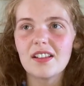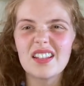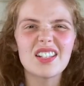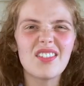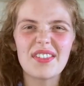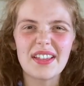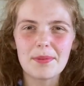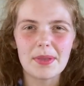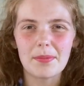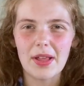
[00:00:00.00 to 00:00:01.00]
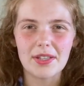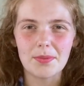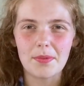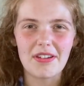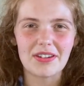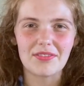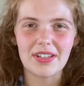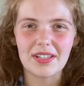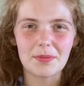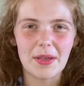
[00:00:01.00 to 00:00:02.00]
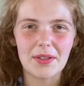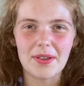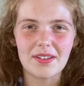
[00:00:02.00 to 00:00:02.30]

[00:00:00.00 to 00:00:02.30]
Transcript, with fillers: this whole thing can be applied to parental figures, by the way.